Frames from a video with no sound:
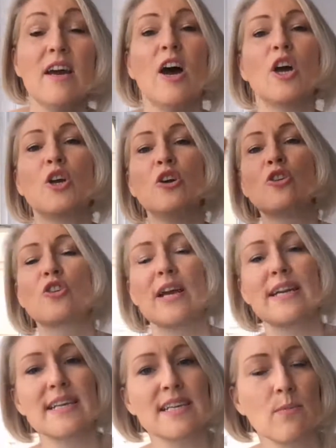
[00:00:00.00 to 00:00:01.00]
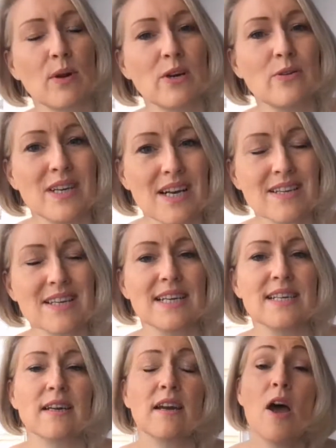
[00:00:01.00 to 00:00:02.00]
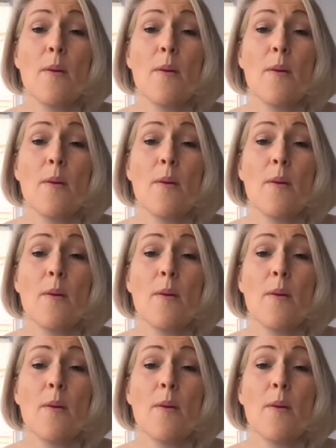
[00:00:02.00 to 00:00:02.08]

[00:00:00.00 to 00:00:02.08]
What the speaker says: A good trait is someone who does listen.